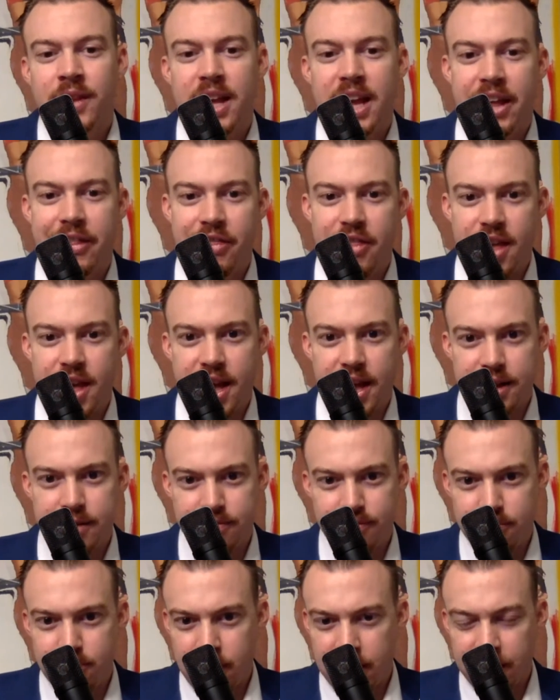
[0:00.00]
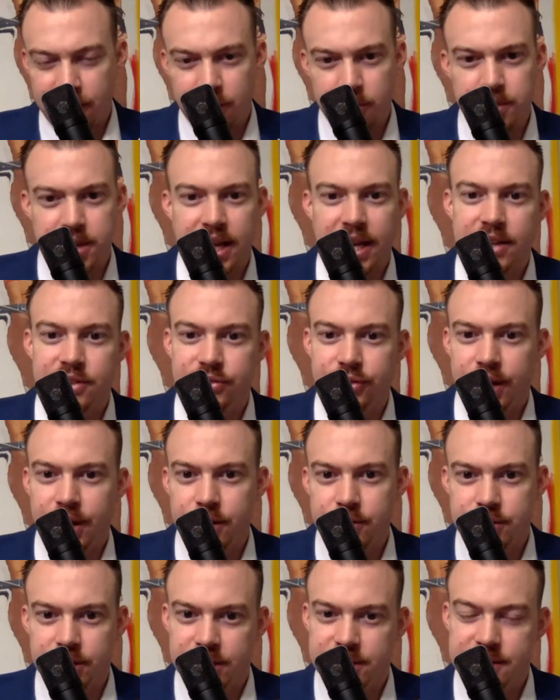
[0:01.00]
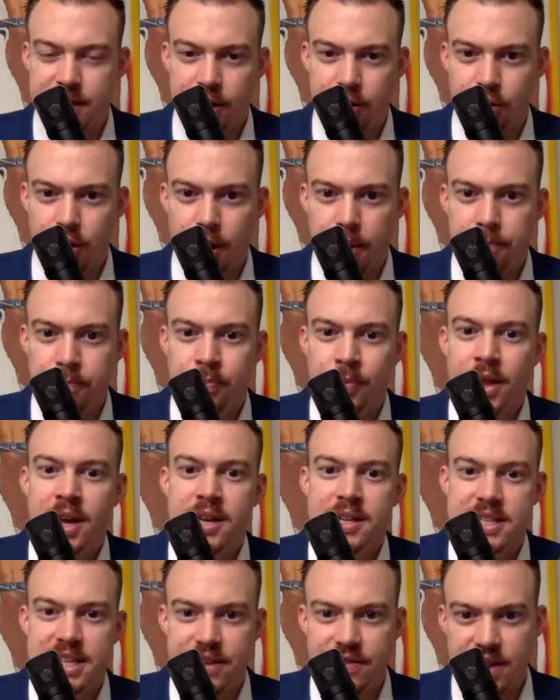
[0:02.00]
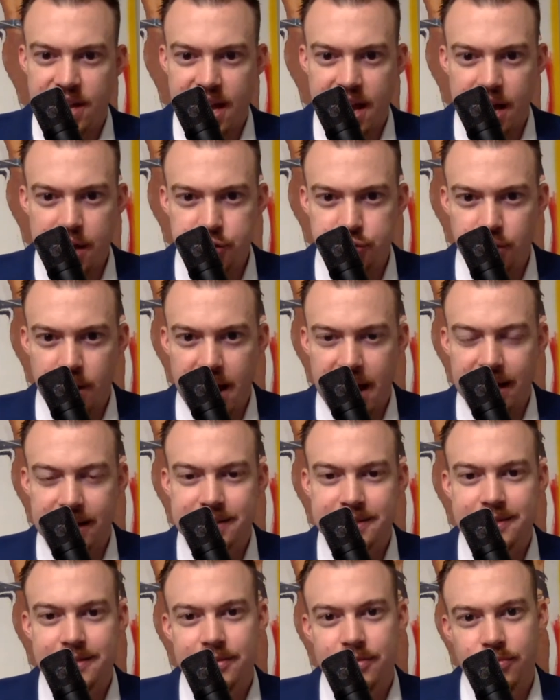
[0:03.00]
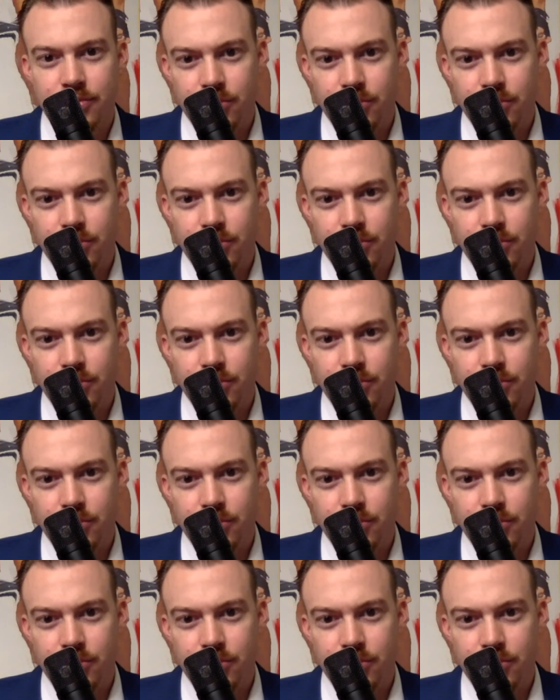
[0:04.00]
and then money from ticket sales, etc., TV contracts,